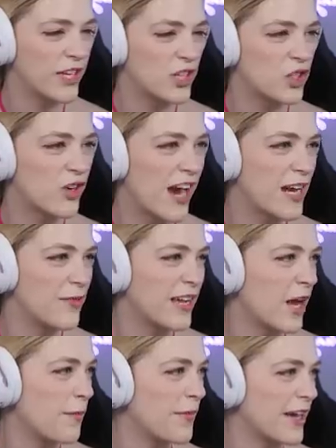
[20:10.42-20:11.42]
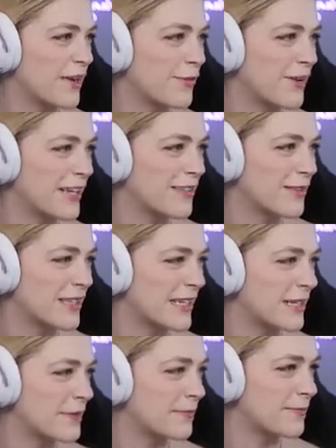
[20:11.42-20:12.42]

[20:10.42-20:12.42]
We can try to become better friends with him.